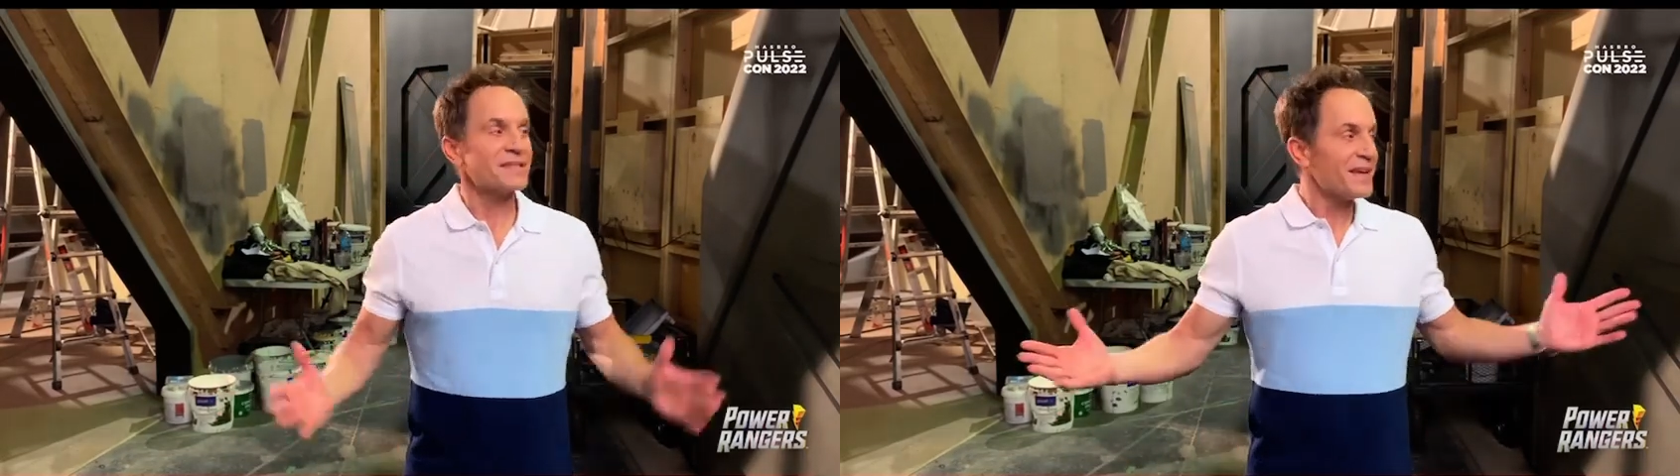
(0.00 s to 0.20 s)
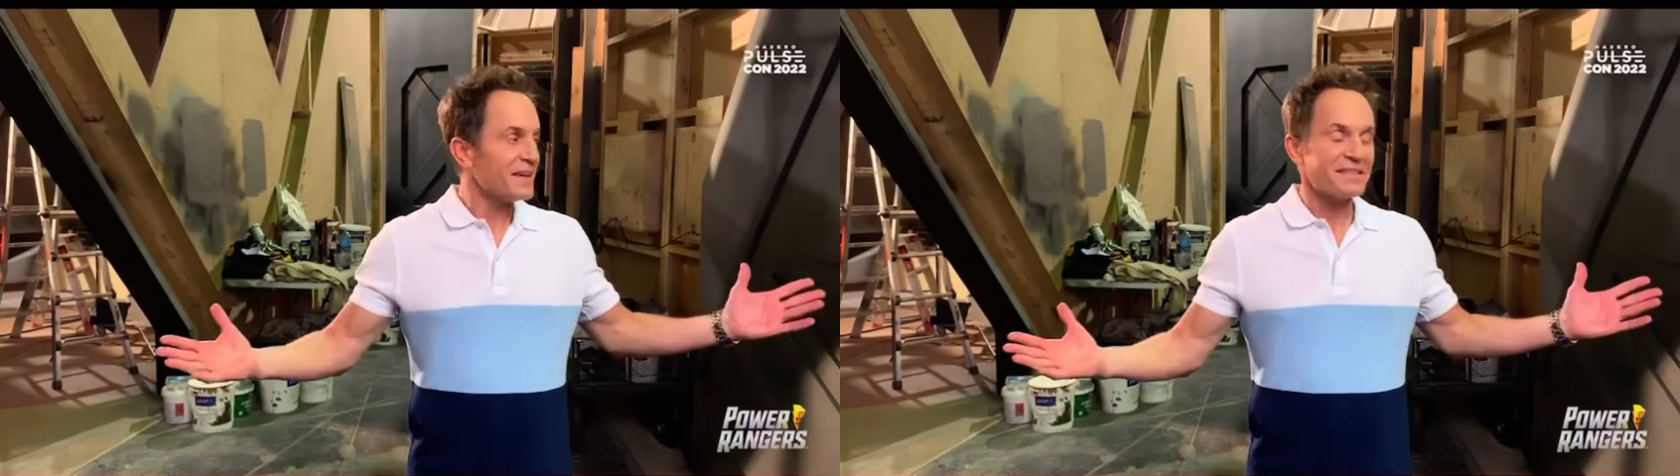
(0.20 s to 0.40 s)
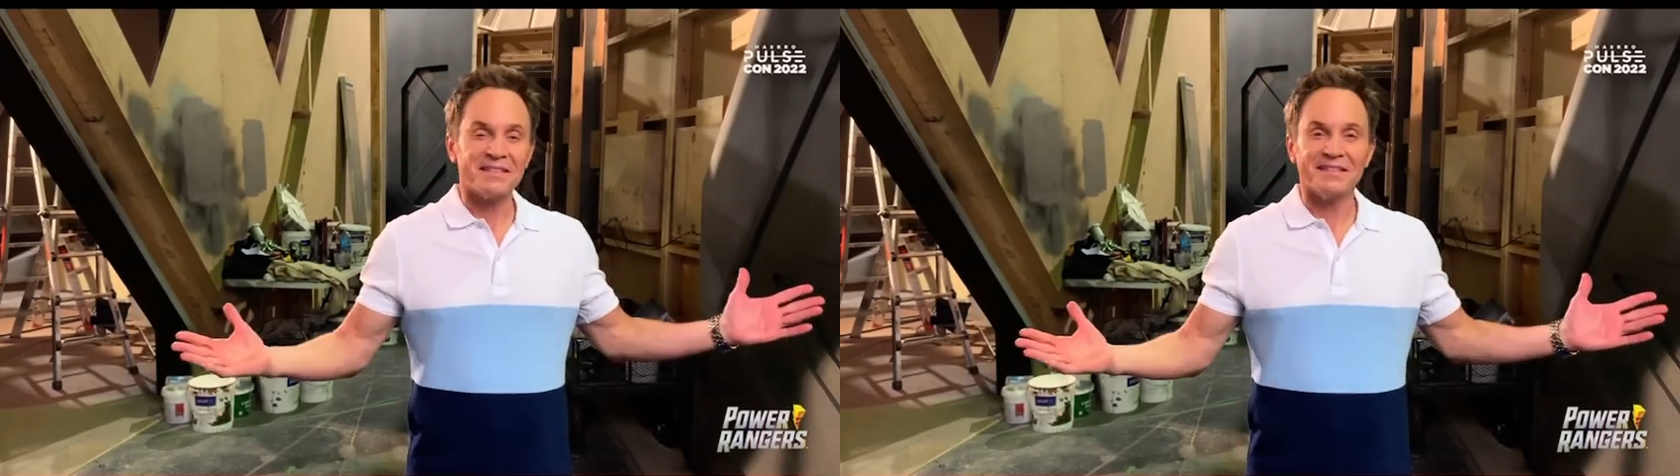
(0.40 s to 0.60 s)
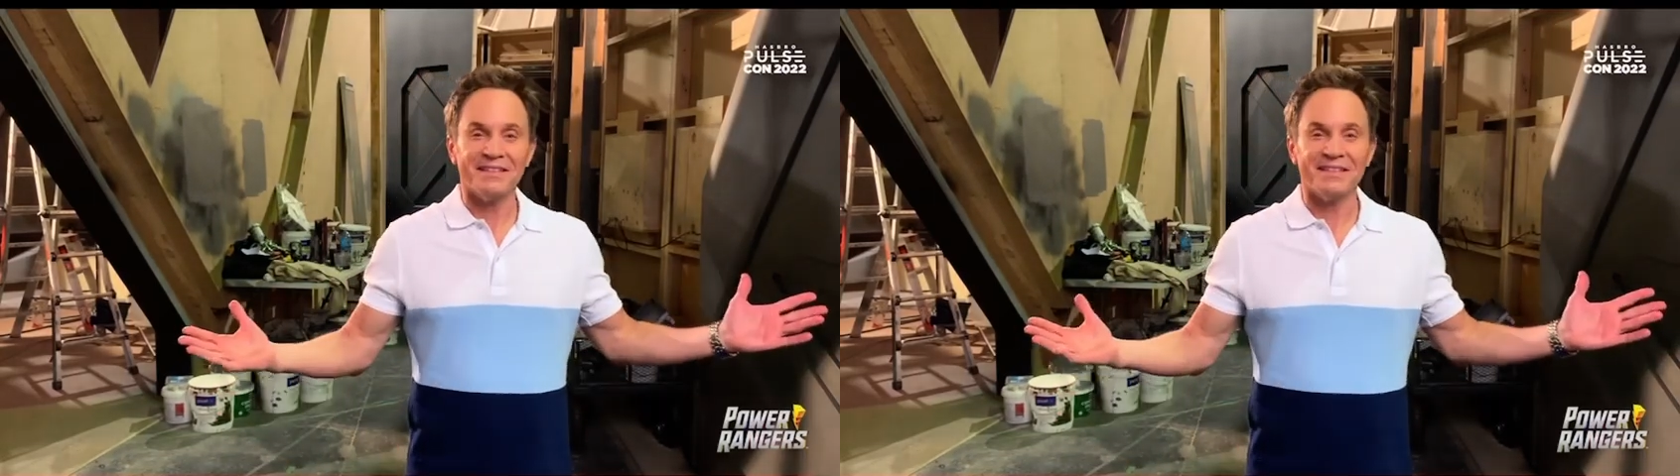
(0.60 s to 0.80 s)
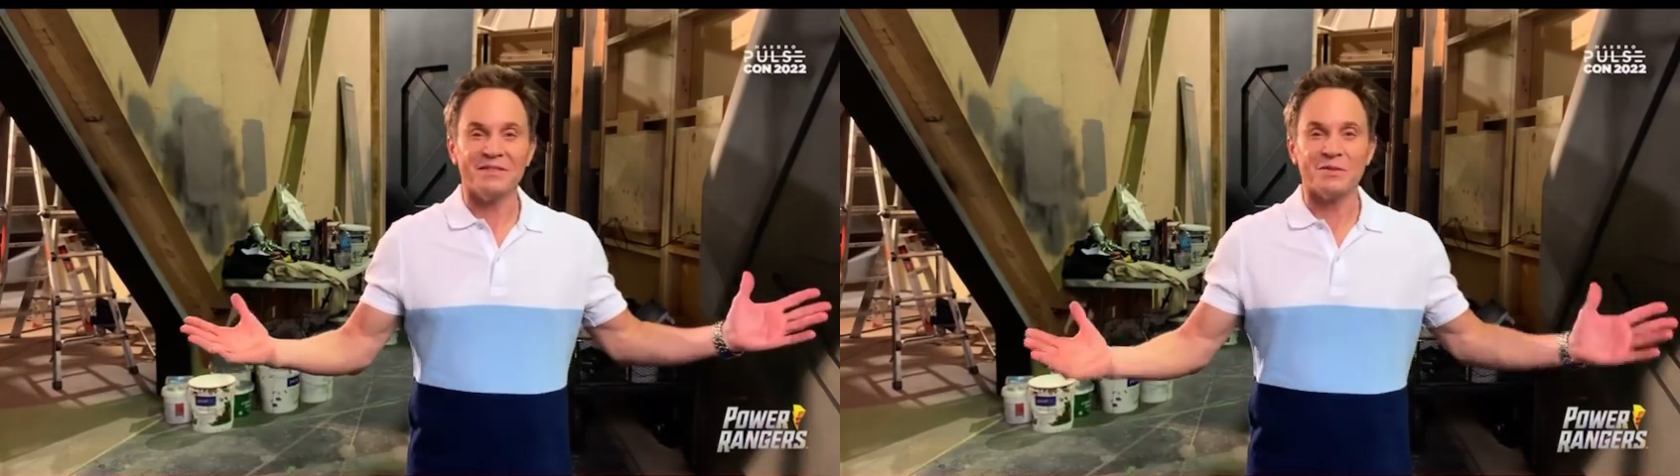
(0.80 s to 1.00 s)
set
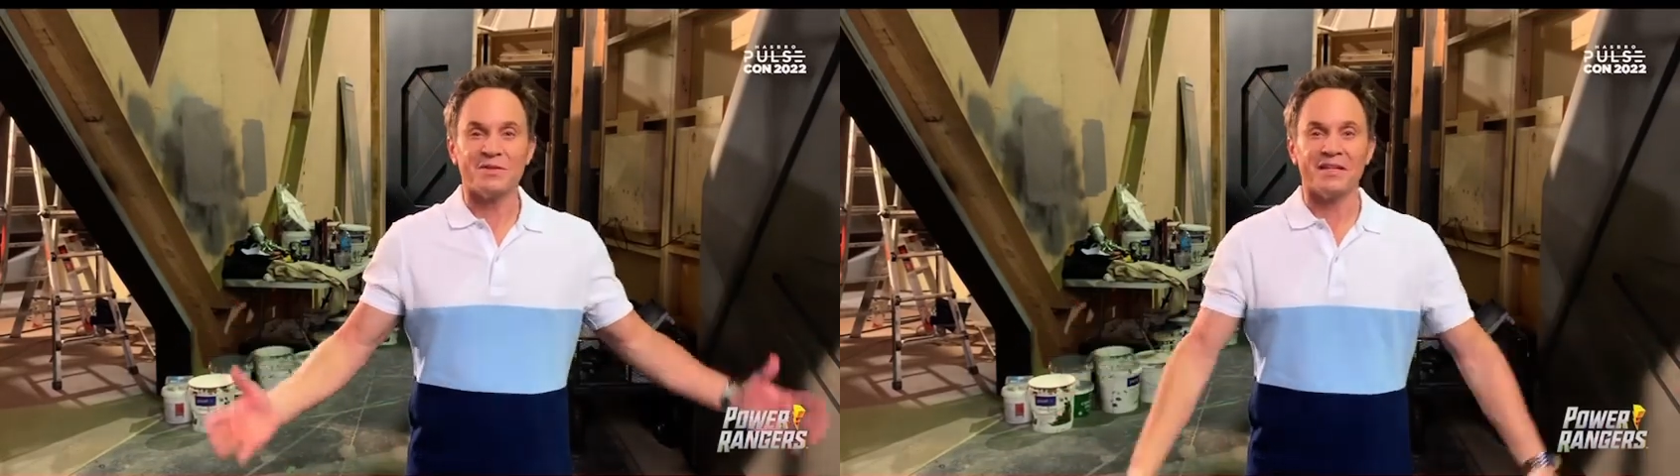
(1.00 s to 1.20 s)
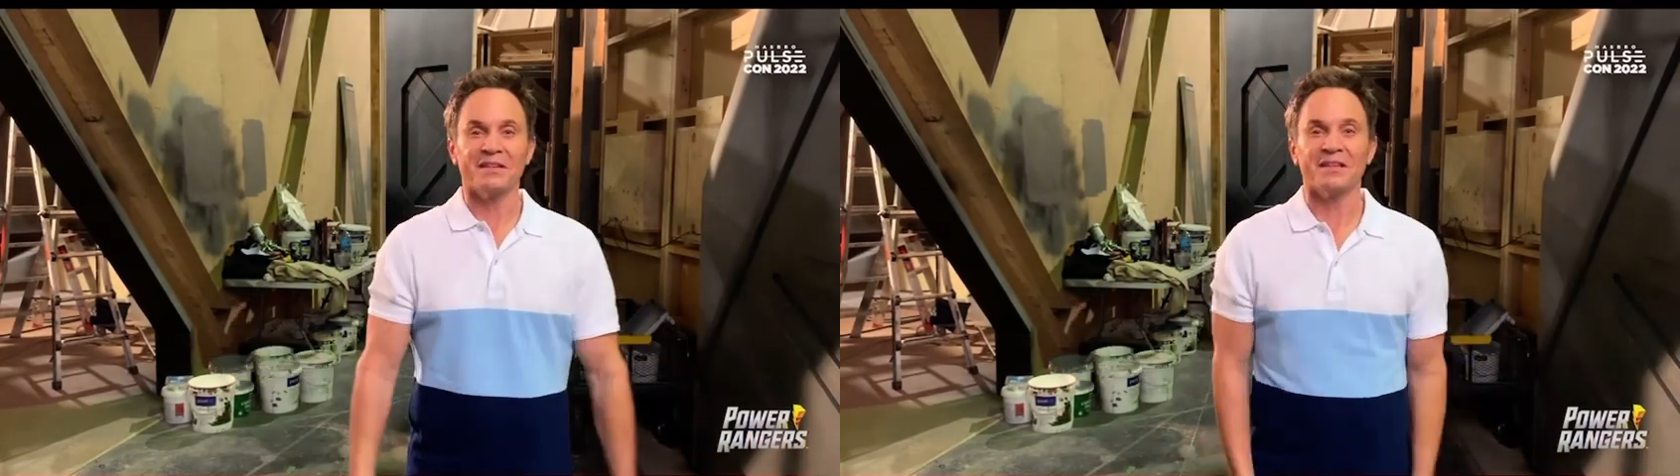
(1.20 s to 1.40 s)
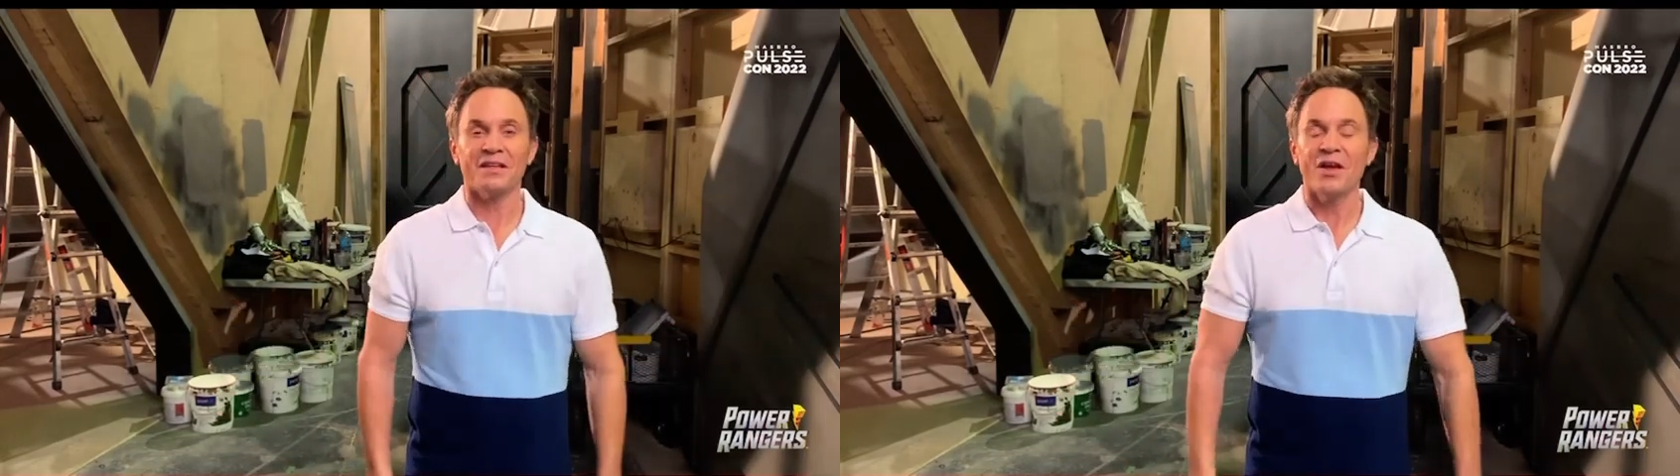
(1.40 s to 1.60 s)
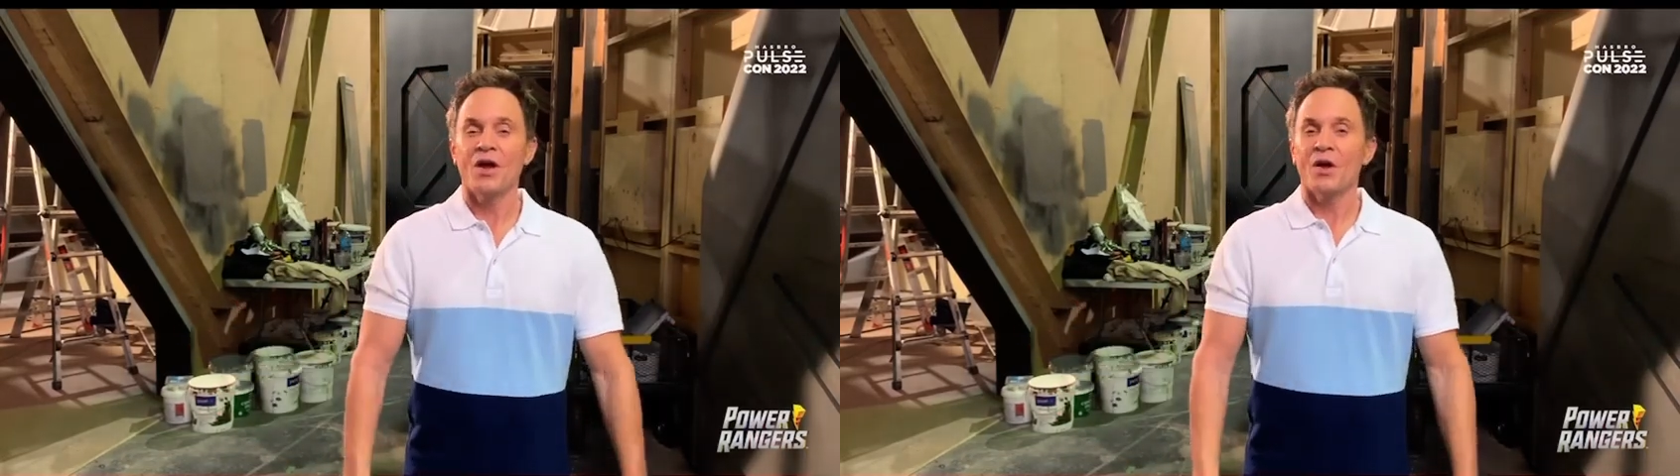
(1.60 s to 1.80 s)
in New Zealand,